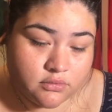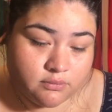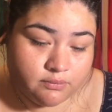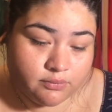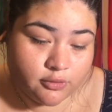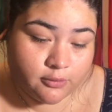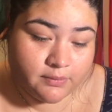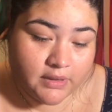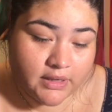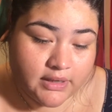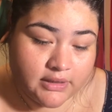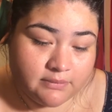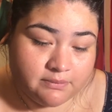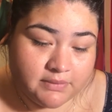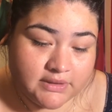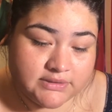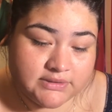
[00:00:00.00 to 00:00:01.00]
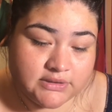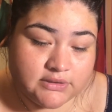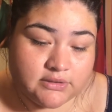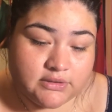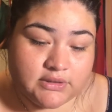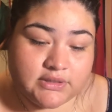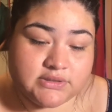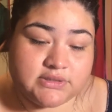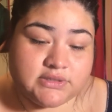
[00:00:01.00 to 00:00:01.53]
probiotic based
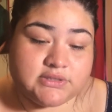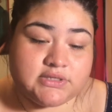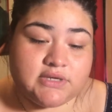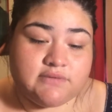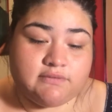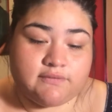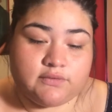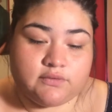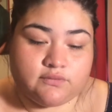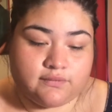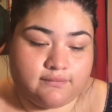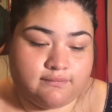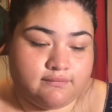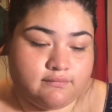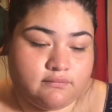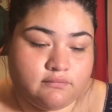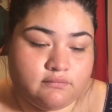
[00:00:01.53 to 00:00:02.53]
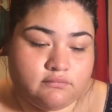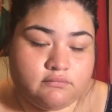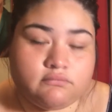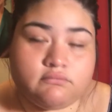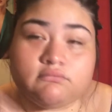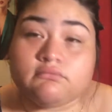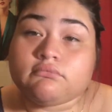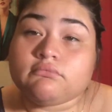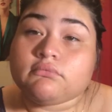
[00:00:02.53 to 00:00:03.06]
ingredients, and skin reviews.
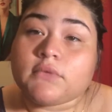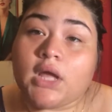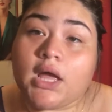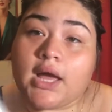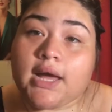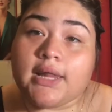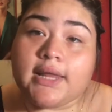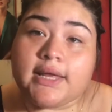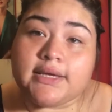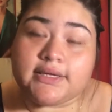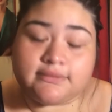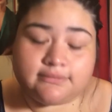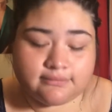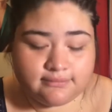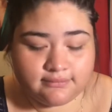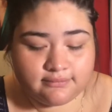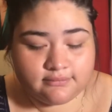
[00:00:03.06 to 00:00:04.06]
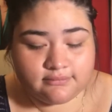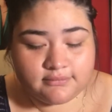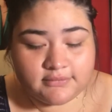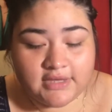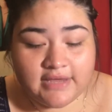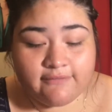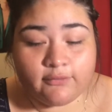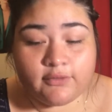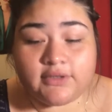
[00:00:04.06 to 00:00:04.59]
I like it. I
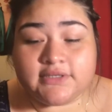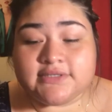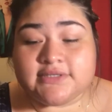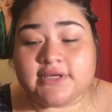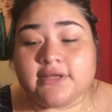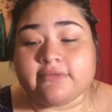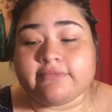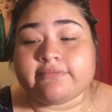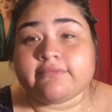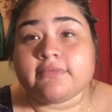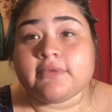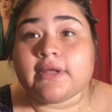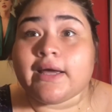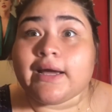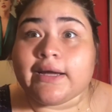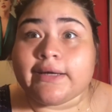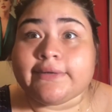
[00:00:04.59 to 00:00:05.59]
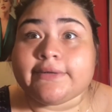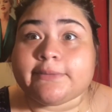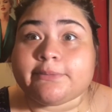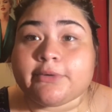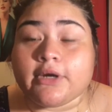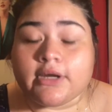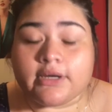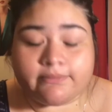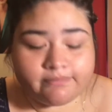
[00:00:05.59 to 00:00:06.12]
have oily skin. I need a
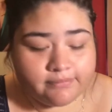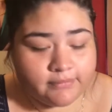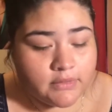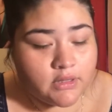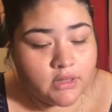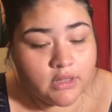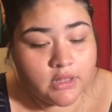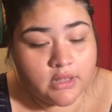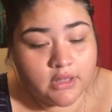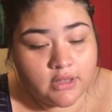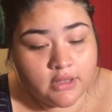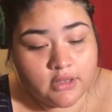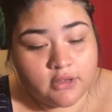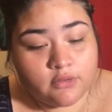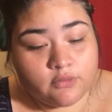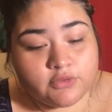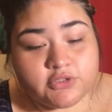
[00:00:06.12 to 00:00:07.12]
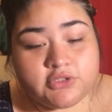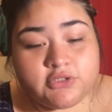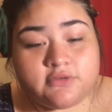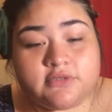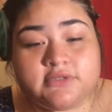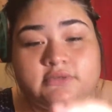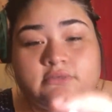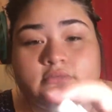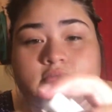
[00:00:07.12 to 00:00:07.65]
prime. What you do is